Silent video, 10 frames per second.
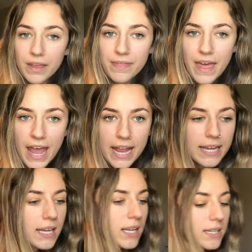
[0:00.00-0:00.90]
And
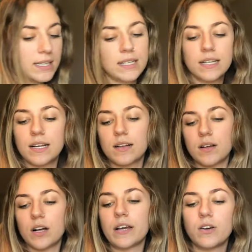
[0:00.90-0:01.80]
then
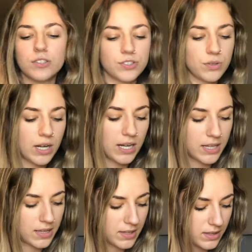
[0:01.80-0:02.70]
I also got